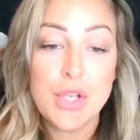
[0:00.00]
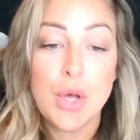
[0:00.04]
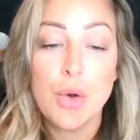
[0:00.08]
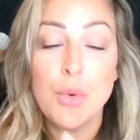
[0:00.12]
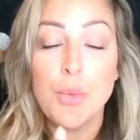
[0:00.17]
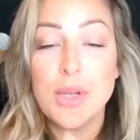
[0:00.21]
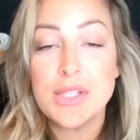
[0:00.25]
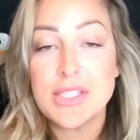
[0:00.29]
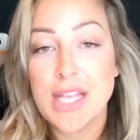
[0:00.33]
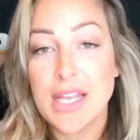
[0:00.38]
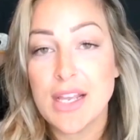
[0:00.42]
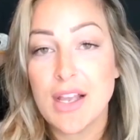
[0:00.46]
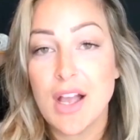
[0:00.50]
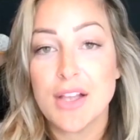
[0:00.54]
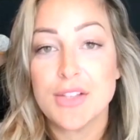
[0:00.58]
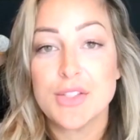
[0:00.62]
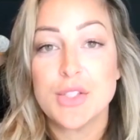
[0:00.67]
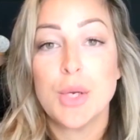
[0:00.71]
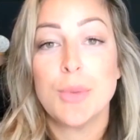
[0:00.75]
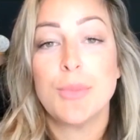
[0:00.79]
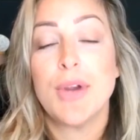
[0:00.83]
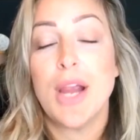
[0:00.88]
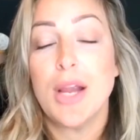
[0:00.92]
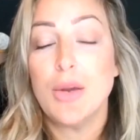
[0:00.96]
So once I
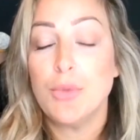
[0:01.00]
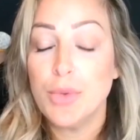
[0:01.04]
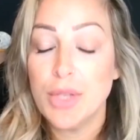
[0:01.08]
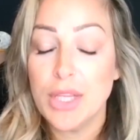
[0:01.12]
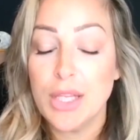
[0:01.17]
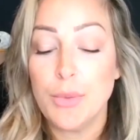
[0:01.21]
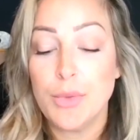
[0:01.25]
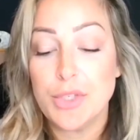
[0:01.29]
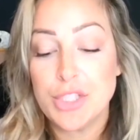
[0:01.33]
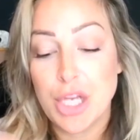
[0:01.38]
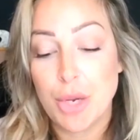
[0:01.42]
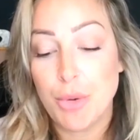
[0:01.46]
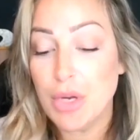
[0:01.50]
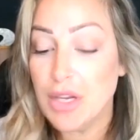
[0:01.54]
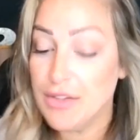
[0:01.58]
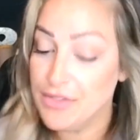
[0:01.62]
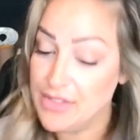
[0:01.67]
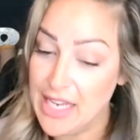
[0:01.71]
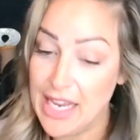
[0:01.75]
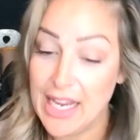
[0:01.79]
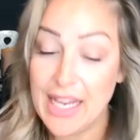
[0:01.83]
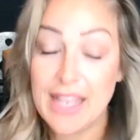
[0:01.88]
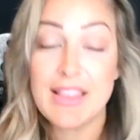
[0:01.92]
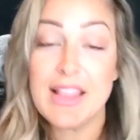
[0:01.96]
got sober, I really wish I would
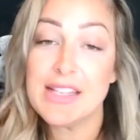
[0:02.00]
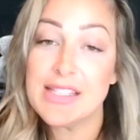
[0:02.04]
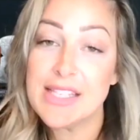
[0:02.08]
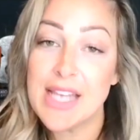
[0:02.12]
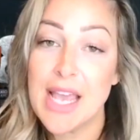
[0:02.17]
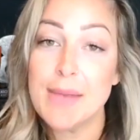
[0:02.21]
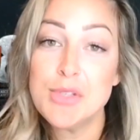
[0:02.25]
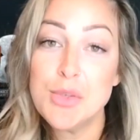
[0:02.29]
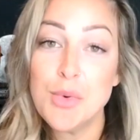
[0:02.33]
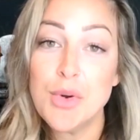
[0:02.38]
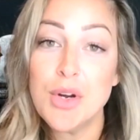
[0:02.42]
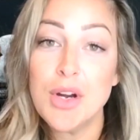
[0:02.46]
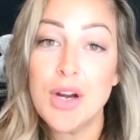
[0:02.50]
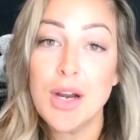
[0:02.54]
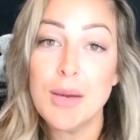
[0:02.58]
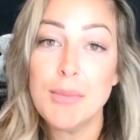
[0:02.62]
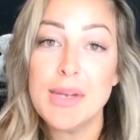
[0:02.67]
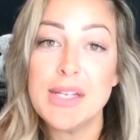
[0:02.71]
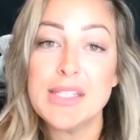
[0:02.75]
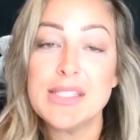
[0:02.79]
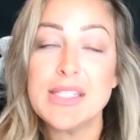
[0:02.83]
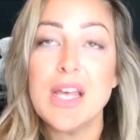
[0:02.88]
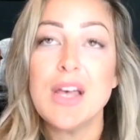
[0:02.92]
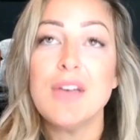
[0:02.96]
have taken that time to work
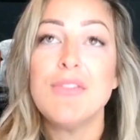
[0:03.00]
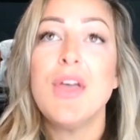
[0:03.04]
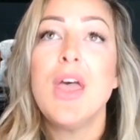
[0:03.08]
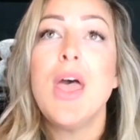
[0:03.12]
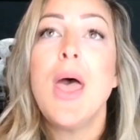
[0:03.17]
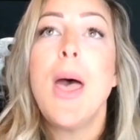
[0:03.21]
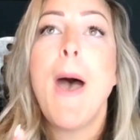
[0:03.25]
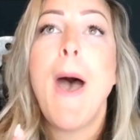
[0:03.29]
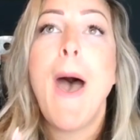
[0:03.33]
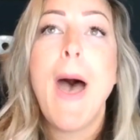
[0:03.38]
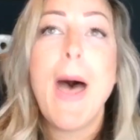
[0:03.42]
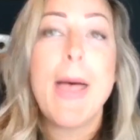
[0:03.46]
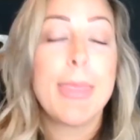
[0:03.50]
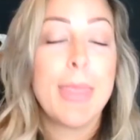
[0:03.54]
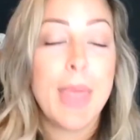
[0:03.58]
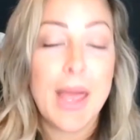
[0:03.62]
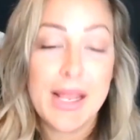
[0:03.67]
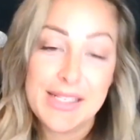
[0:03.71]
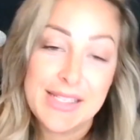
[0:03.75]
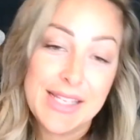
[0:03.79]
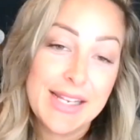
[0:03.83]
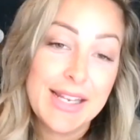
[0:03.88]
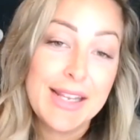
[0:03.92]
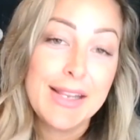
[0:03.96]
on myself,
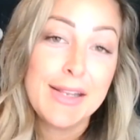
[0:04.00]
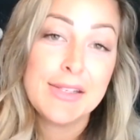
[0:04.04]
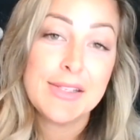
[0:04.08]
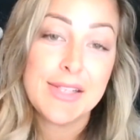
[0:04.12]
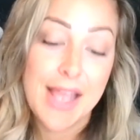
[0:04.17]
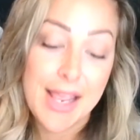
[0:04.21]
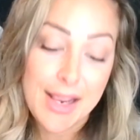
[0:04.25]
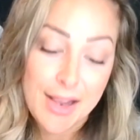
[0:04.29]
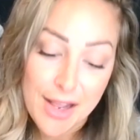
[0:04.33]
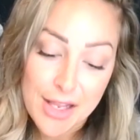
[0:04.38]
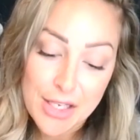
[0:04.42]
but I didn't.